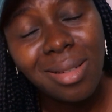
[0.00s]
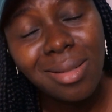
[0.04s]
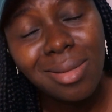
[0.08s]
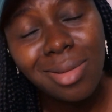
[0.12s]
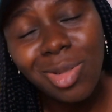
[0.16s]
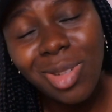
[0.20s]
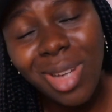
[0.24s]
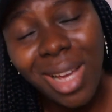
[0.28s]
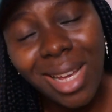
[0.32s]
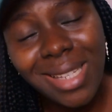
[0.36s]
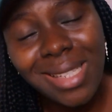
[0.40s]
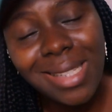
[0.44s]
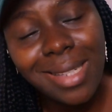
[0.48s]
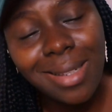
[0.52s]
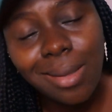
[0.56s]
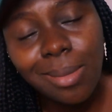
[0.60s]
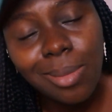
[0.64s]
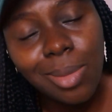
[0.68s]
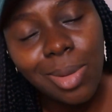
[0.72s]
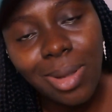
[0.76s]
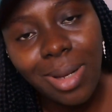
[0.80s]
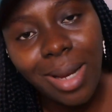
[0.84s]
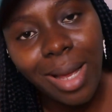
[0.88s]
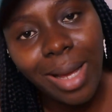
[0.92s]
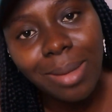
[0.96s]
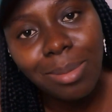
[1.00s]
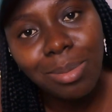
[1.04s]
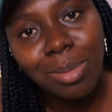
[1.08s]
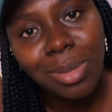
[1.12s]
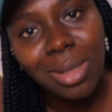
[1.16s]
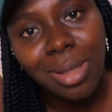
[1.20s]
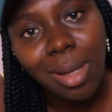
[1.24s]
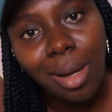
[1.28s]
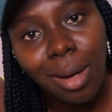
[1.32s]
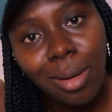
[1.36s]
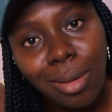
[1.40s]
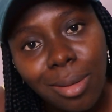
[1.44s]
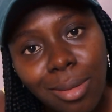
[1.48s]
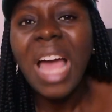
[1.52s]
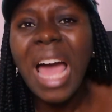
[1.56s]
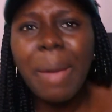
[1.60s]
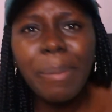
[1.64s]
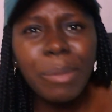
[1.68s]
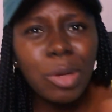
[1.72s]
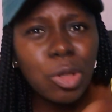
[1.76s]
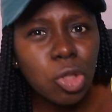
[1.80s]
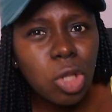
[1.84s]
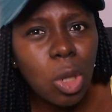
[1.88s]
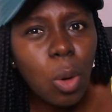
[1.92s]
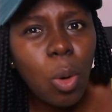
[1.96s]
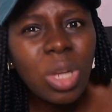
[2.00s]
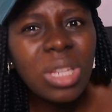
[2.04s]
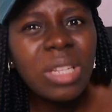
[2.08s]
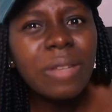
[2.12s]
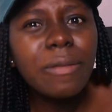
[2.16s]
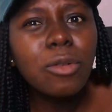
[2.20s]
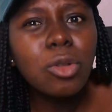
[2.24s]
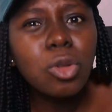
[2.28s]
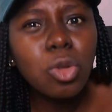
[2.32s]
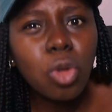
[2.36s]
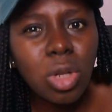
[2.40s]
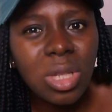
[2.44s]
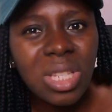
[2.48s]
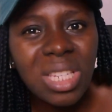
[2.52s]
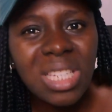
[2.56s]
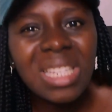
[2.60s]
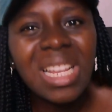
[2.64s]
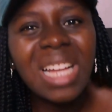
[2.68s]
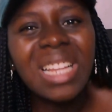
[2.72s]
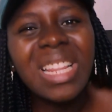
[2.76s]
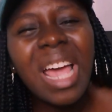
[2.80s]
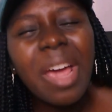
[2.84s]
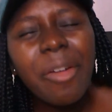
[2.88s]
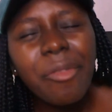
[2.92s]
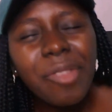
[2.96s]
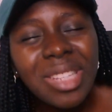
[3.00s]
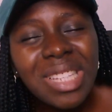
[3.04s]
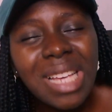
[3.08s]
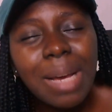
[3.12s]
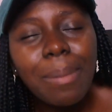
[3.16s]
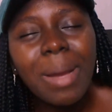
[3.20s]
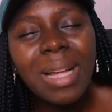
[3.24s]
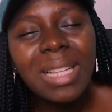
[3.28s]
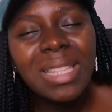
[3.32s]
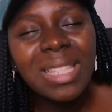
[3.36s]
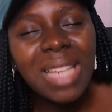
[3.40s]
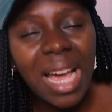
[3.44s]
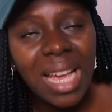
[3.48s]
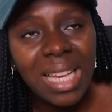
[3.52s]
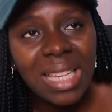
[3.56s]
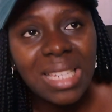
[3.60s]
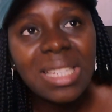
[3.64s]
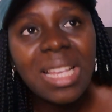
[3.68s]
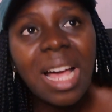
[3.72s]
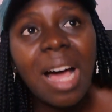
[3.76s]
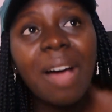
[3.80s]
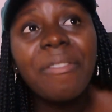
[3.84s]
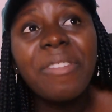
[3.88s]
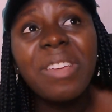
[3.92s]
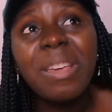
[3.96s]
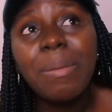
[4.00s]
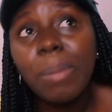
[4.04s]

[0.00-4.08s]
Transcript: You guys claim to like me now. I mean, someone even noticed that every time I tie a scarf,